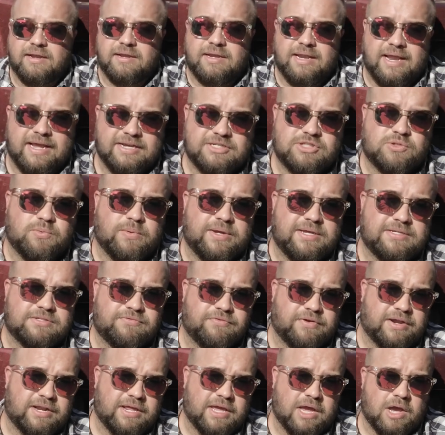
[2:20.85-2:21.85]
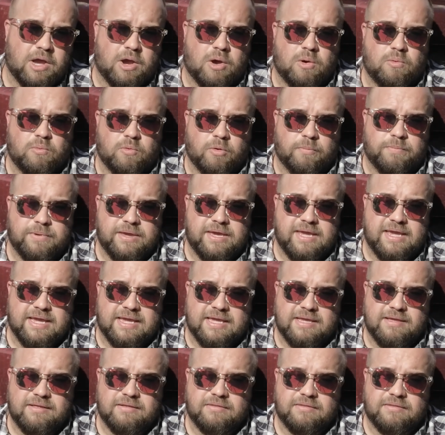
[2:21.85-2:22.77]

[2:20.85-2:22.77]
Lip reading: next week's video will be